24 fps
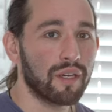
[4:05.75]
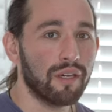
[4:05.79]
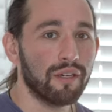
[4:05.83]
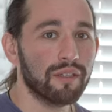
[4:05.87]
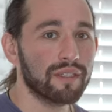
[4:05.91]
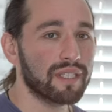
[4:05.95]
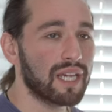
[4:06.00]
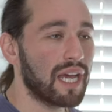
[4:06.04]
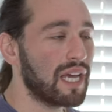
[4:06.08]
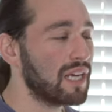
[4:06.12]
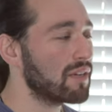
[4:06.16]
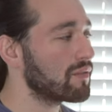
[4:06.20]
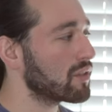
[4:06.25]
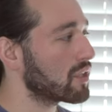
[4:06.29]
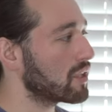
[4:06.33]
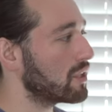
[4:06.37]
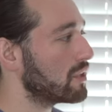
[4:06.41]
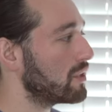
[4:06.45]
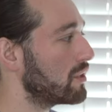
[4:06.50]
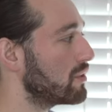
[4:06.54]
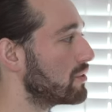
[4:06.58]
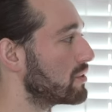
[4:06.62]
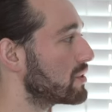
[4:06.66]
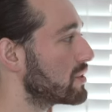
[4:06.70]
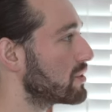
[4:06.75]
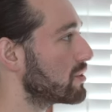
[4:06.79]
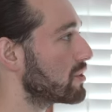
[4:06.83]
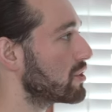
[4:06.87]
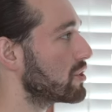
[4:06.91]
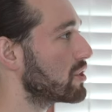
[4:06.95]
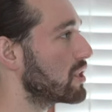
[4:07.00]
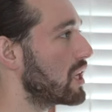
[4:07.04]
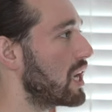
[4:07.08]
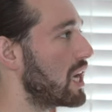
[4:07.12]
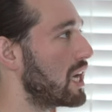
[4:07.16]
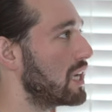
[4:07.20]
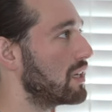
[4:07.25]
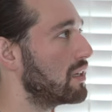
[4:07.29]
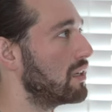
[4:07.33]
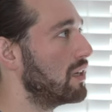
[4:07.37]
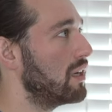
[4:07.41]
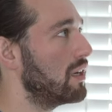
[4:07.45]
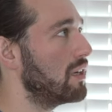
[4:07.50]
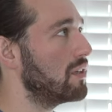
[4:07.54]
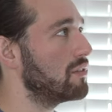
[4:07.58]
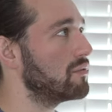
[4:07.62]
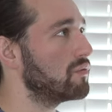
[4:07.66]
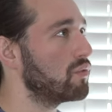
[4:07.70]
here's kind of a closer shot
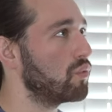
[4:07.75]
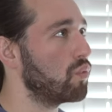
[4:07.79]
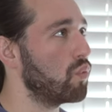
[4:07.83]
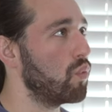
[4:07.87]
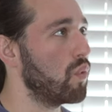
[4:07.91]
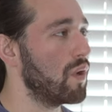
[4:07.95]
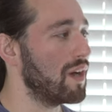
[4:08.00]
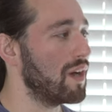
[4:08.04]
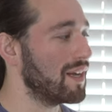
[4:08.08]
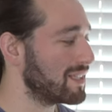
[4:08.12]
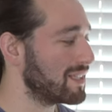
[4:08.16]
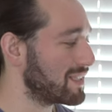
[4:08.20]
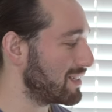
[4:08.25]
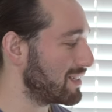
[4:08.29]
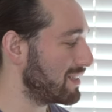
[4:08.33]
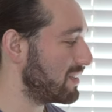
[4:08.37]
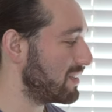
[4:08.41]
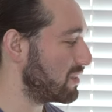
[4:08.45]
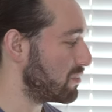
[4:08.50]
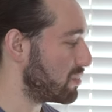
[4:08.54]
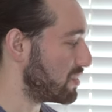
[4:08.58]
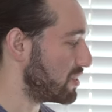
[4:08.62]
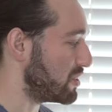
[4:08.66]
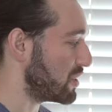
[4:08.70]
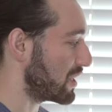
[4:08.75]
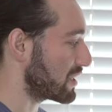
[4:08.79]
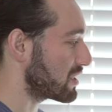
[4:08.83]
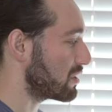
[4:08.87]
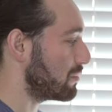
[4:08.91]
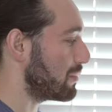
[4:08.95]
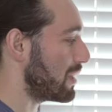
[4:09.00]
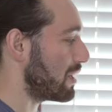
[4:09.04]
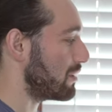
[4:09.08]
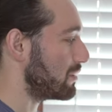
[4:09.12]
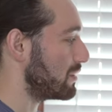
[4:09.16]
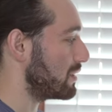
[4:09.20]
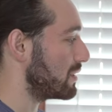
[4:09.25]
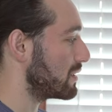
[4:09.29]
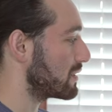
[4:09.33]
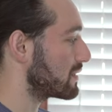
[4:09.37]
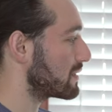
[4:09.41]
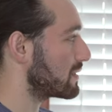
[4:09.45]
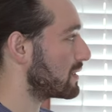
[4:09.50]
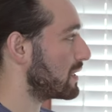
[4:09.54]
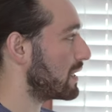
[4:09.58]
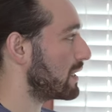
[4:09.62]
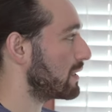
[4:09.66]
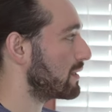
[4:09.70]
of what the projector mount
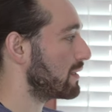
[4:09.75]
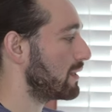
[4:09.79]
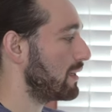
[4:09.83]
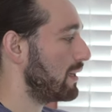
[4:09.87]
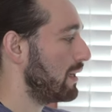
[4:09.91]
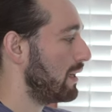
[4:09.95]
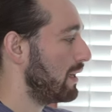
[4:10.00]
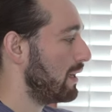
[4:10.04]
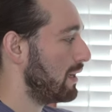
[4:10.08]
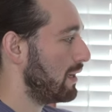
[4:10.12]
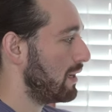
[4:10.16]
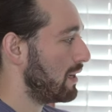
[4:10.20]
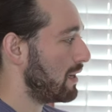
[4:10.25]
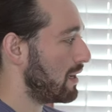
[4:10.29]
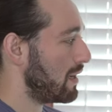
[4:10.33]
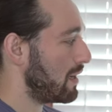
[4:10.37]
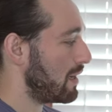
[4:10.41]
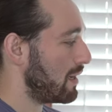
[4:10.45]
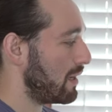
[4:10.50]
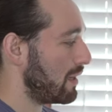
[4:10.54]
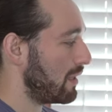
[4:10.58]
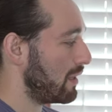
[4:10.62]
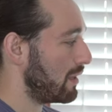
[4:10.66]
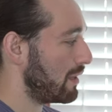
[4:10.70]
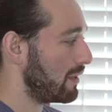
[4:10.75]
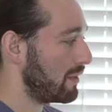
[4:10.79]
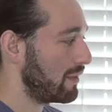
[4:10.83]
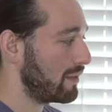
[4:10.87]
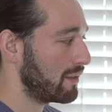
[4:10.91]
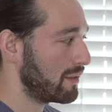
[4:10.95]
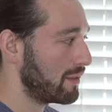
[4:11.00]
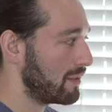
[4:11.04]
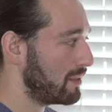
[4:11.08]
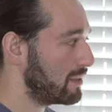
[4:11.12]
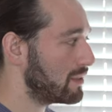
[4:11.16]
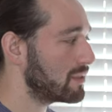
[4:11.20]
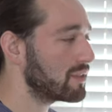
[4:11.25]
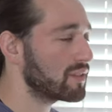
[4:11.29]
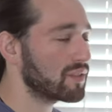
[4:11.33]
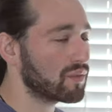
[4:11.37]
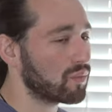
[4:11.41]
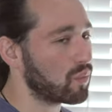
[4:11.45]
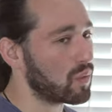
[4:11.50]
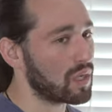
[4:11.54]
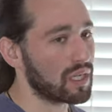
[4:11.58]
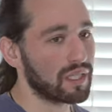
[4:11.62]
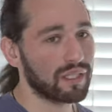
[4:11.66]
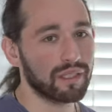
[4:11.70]
looks like. Here's
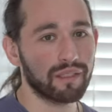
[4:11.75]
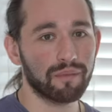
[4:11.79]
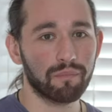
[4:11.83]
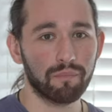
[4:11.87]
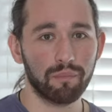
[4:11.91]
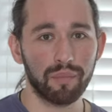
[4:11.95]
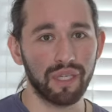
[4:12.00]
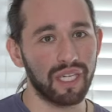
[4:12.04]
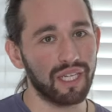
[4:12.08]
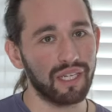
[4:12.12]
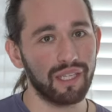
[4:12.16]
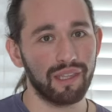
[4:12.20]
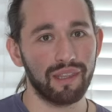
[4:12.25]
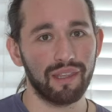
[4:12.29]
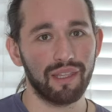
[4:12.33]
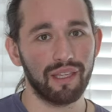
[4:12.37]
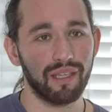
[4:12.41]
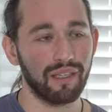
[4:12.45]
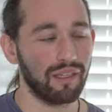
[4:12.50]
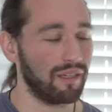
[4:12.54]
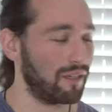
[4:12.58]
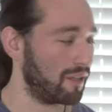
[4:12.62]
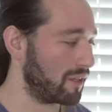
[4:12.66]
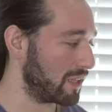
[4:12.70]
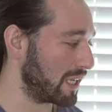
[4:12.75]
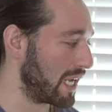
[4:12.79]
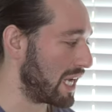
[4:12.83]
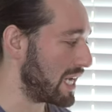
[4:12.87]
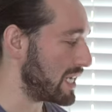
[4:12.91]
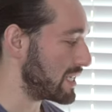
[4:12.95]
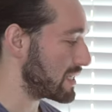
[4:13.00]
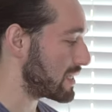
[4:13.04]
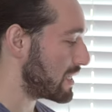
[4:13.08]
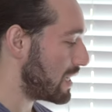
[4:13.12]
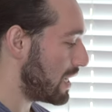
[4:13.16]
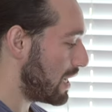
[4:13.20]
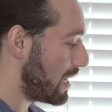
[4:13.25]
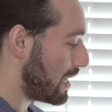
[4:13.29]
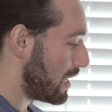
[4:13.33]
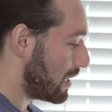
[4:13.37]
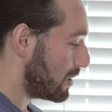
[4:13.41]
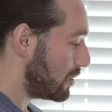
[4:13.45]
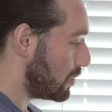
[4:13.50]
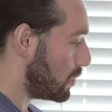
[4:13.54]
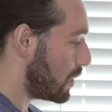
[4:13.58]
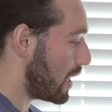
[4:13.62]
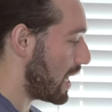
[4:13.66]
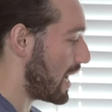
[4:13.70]
one big thing here, guys.
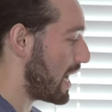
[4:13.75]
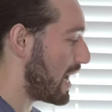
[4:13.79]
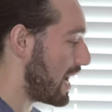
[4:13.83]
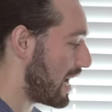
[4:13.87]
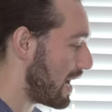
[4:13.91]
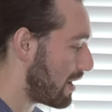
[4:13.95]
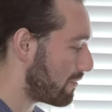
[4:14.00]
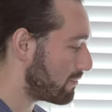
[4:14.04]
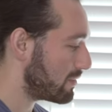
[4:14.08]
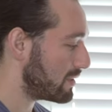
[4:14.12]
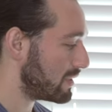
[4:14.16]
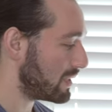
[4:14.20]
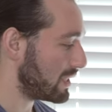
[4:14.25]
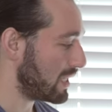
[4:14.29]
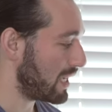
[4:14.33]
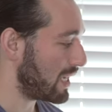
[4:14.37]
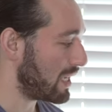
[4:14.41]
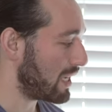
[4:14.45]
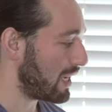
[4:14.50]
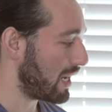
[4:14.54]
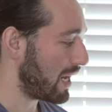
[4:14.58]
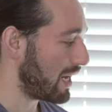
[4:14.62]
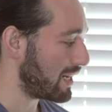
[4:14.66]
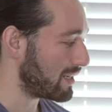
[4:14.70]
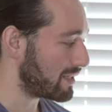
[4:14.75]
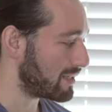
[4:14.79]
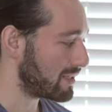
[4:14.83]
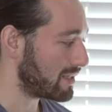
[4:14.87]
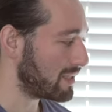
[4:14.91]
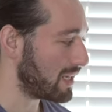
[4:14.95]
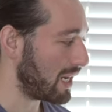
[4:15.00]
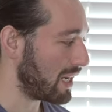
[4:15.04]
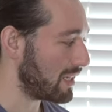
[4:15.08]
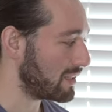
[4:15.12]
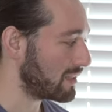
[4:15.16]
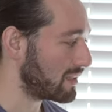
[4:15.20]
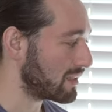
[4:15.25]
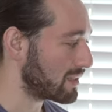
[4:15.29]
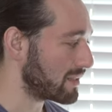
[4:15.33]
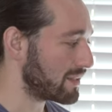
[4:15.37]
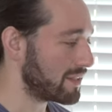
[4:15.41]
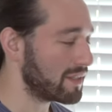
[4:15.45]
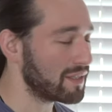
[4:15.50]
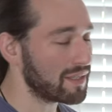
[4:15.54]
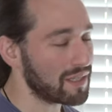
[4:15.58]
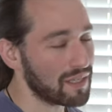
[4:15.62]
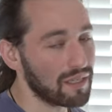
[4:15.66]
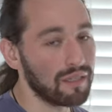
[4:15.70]
You have to get a stainless
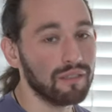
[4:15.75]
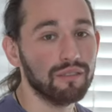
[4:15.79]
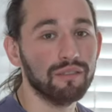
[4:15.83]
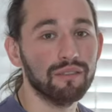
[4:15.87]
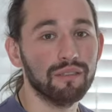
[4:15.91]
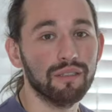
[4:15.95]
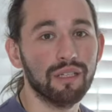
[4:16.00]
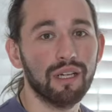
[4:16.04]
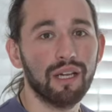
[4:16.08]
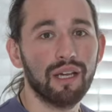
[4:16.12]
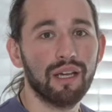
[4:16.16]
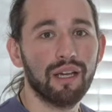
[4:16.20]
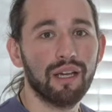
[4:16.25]
steel